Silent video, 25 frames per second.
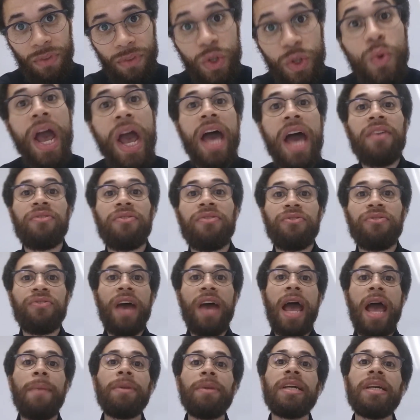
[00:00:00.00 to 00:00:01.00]
You had
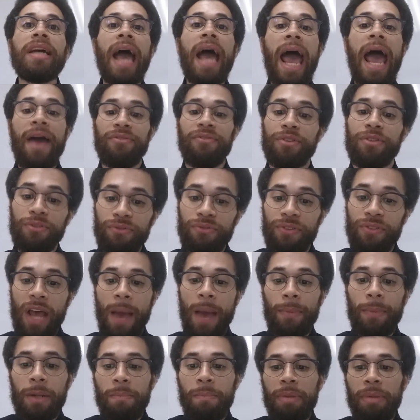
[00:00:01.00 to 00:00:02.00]
family after
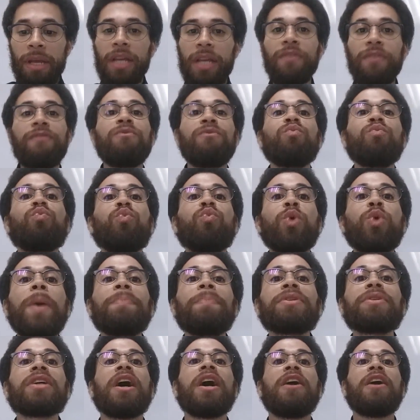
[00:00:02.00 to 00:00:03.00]
family being
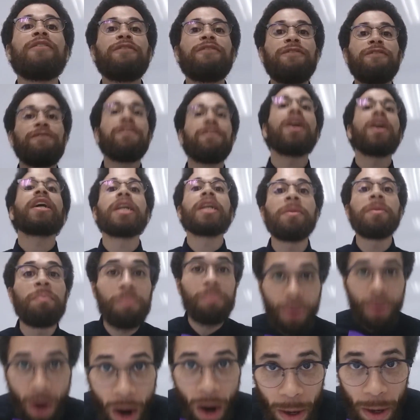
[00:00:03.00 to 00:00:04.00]
ripped a
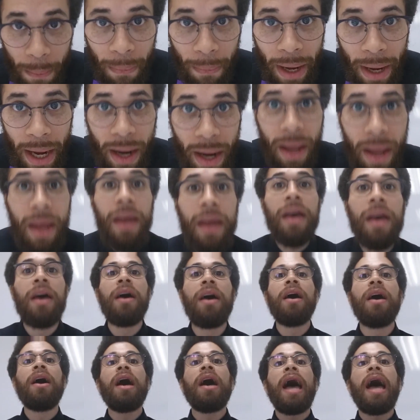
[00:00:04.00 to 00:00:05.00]
fucking part, man,
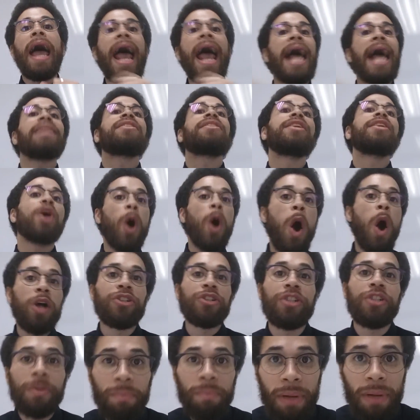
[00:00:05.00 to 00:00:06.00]
at the
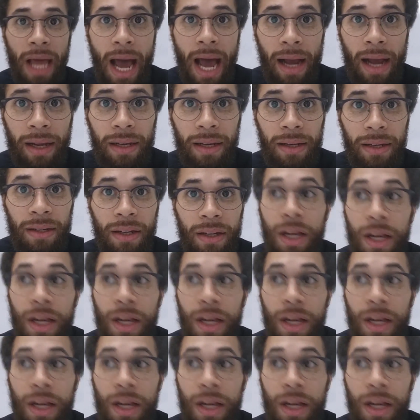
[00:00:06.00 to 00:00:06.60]
auction block.